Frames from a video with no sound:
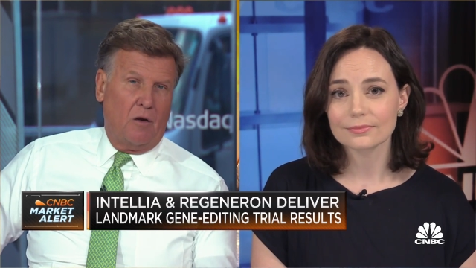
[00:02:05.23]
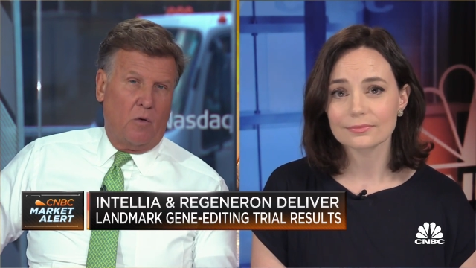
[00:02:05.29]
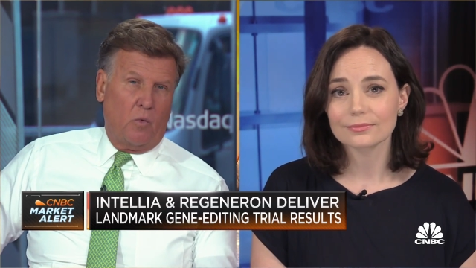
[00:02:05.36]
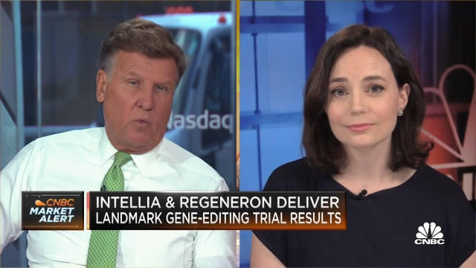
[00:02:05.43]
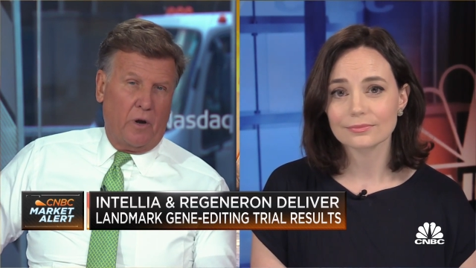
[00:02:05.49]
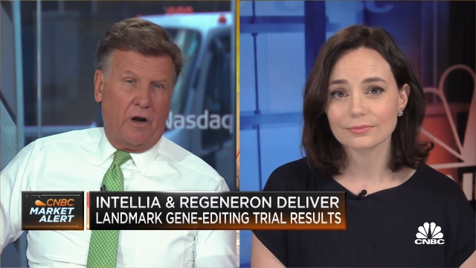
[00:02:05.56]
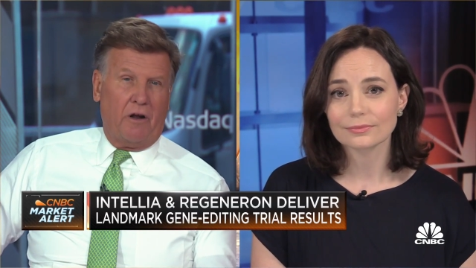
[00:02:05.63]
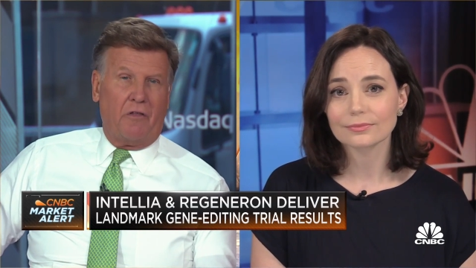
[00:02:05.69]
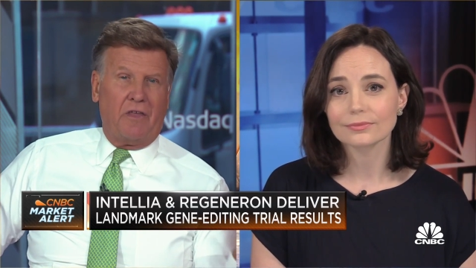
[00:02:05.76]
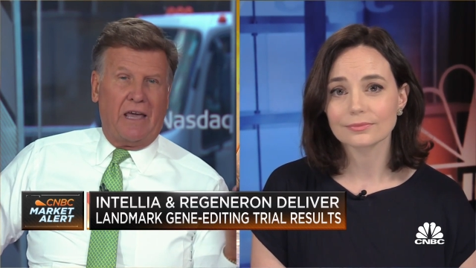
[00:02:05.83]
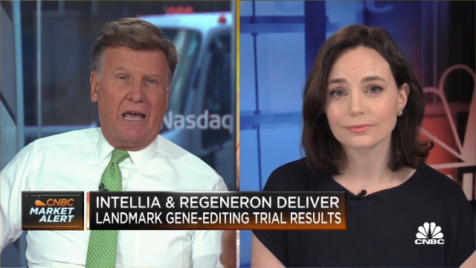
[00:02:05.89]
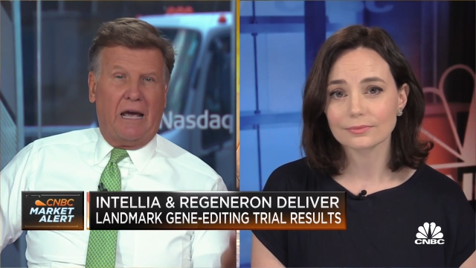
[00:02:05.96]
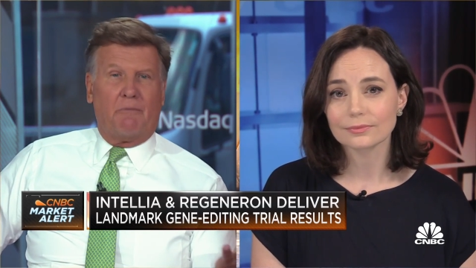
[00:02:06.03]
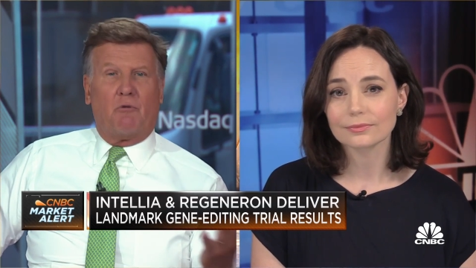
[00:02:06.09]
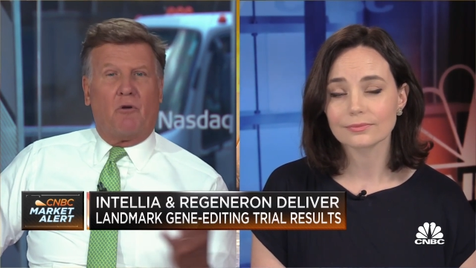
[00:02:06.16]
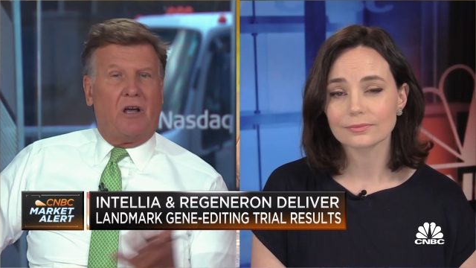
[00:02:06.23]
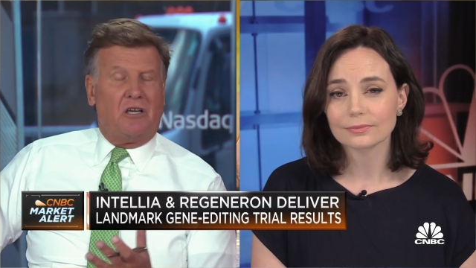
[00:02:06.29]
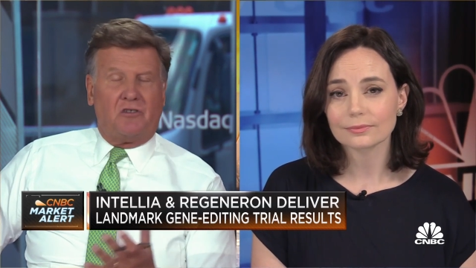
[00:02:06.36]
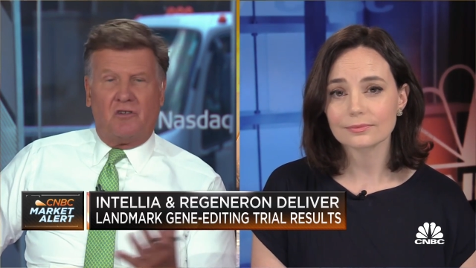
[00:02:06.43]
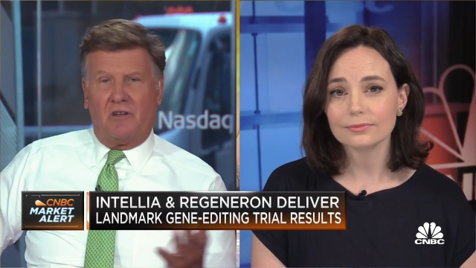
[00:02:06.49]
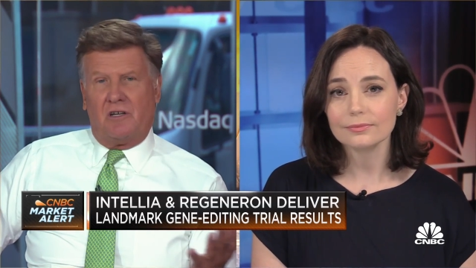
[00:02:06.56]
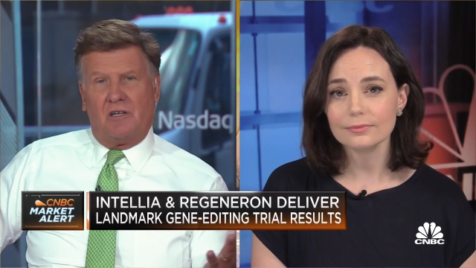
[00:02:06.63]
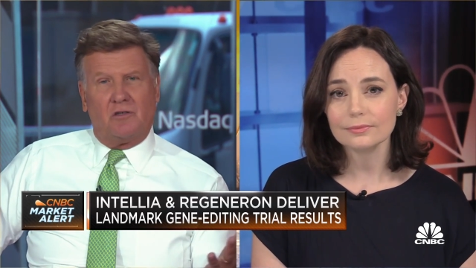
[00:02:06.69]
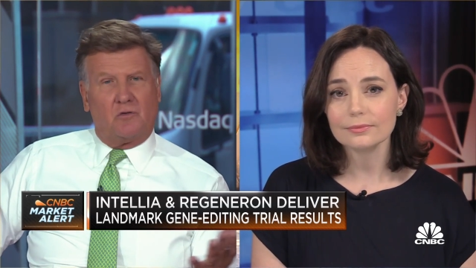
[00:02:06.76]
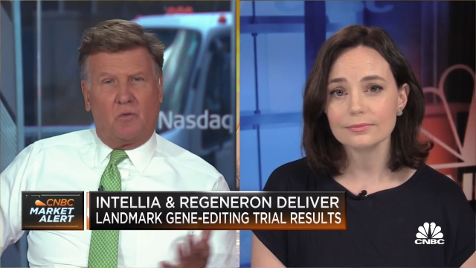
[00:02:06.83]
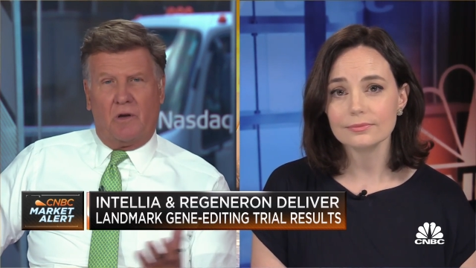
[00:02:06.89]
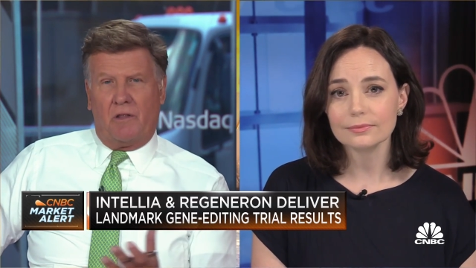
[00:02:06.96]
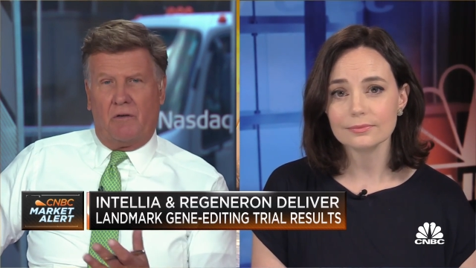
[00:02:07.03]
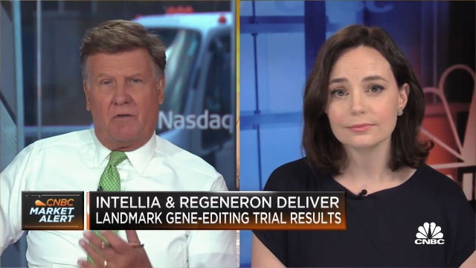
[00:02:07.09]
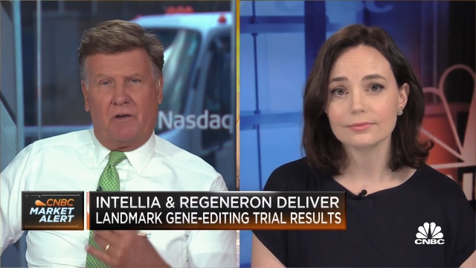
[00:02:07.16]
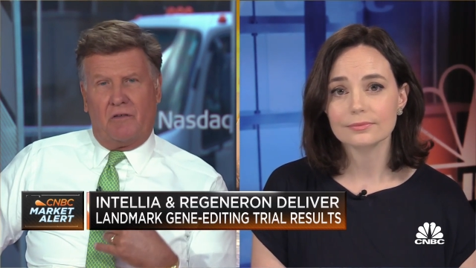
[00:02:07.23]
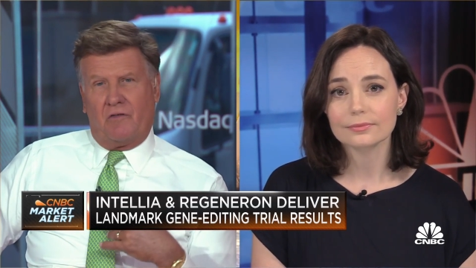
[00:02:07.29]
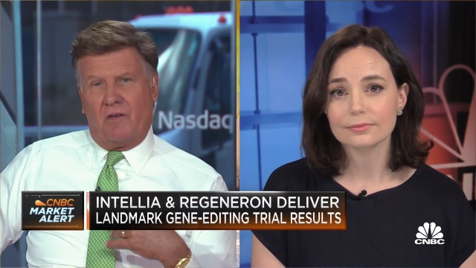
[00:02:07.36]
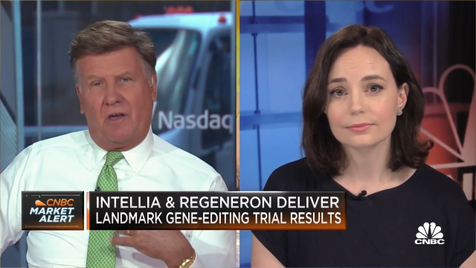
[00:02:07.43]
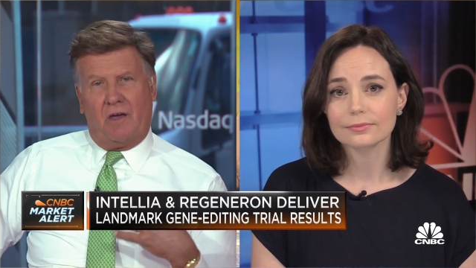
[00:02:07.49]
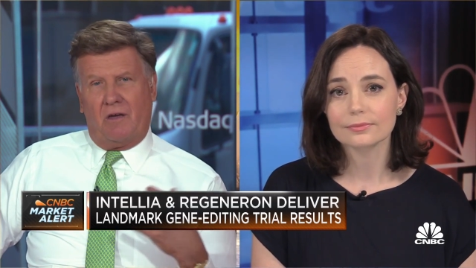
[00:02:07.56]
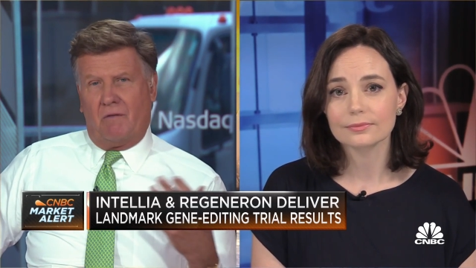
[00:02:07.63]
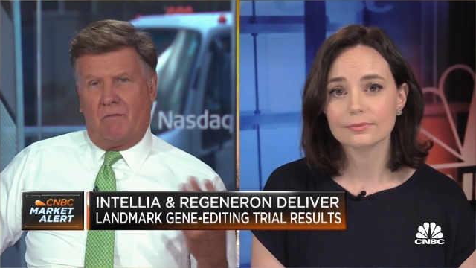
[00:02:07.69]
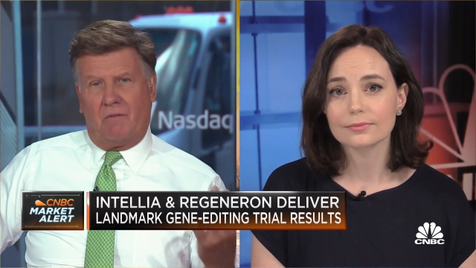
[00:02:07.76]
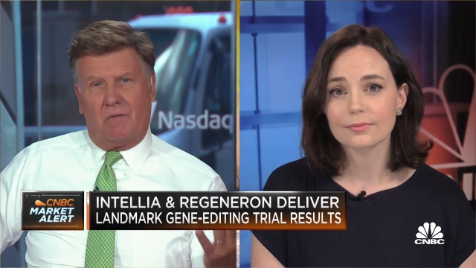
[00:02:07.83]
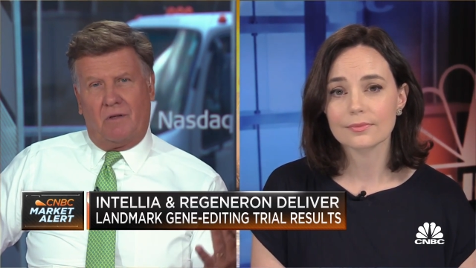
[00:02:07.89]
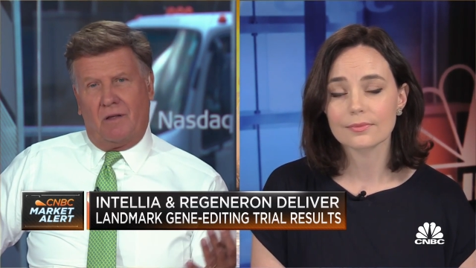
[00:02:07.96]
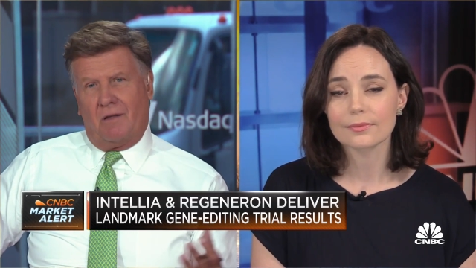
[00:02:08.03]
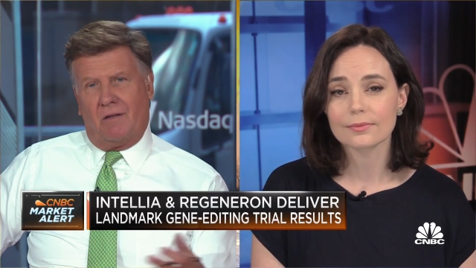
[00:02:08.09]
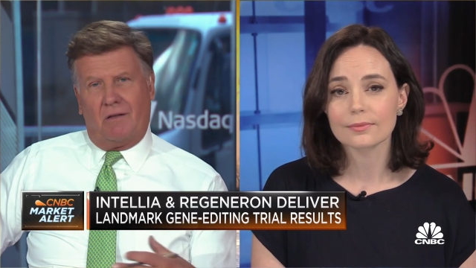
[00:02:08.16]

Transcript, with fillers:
Speaker 1: where the aberration is, whether it's a, uh,